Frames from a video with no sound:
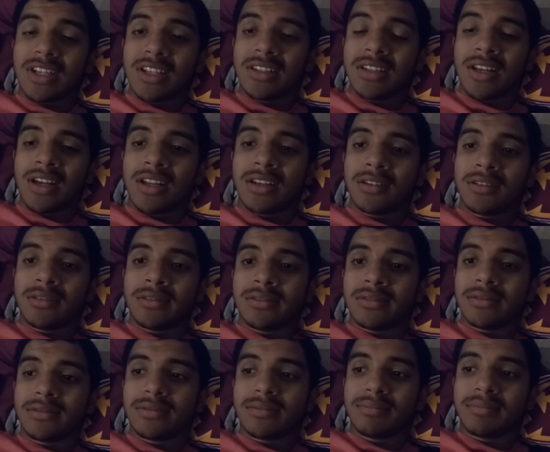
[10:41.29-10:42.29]
a lot of
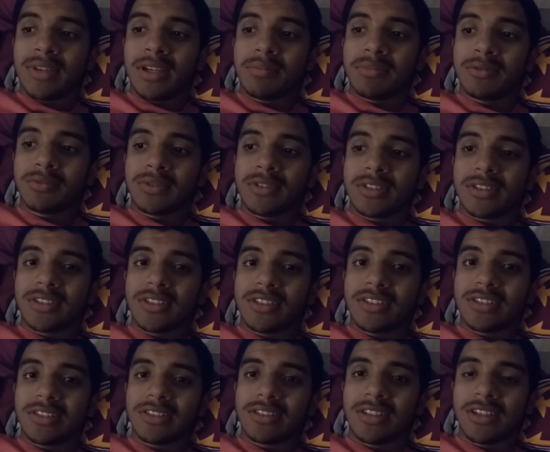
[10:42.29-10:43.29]
paperwork
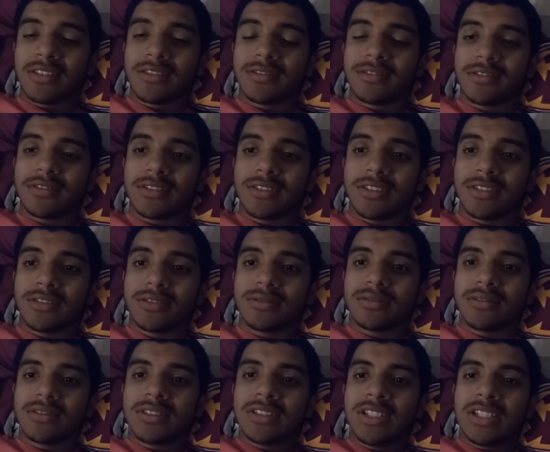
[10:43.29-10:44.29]
and stuff, so,
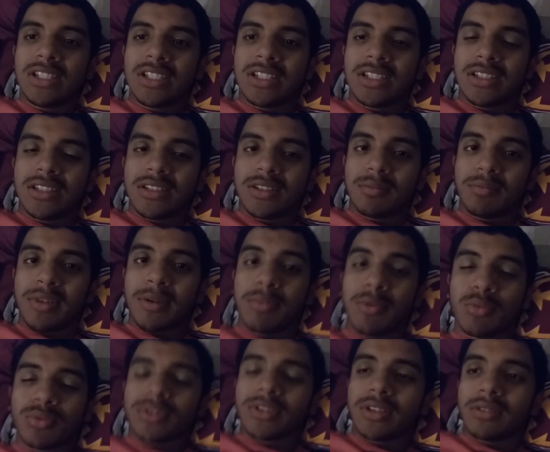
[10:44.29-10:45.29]

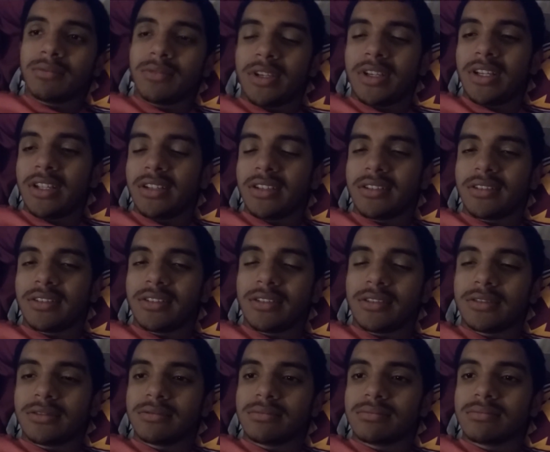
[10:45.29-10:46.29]
paperwork and reading, so,